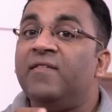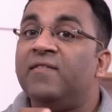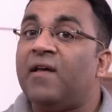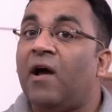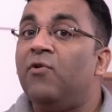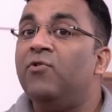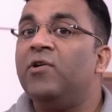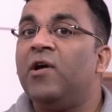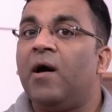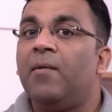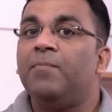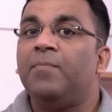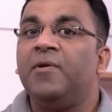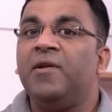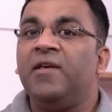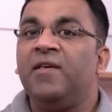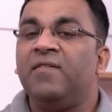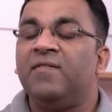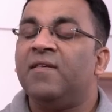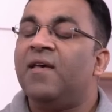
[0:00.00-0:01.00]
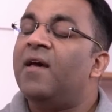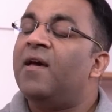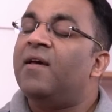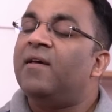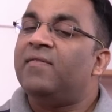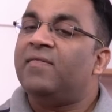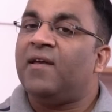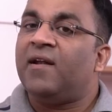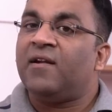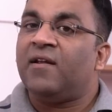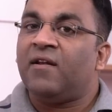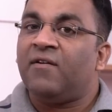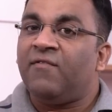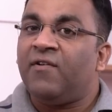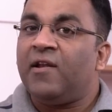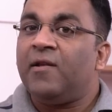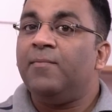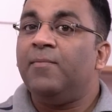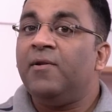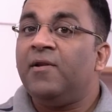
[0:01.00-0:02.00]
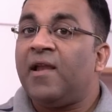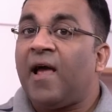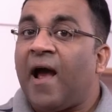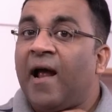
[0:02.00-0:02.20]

sound companies that are available